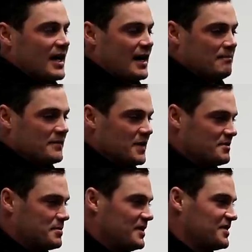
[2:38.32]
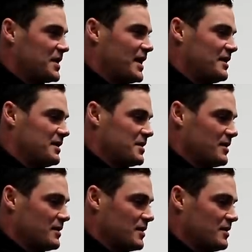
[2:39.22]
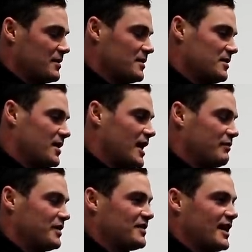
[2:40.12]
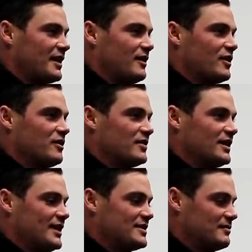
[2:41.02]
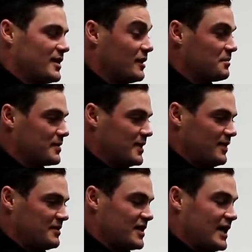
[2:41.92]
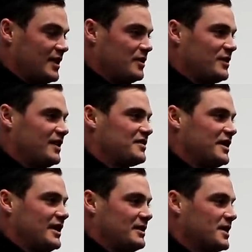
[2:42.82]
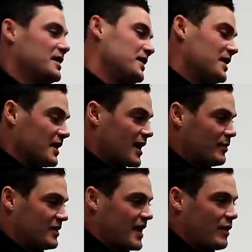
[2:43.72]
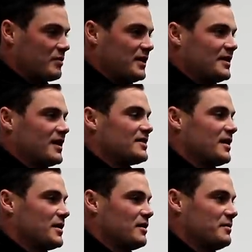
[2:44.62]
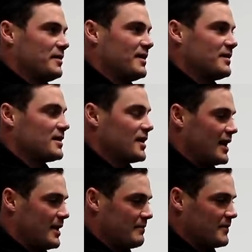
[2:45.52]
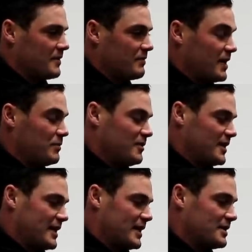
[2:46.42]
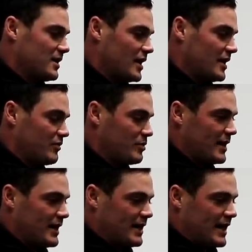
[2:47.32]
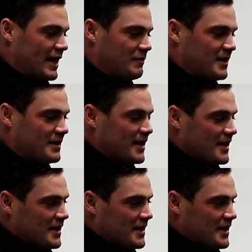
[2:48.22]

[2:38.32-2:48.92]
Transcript: Um, I was pretty scared, and I had a facade like I was a legend, but I was pretty scared in the big city and come and sat with me, and that's something I remember um, for him doing that. I would never played a game, and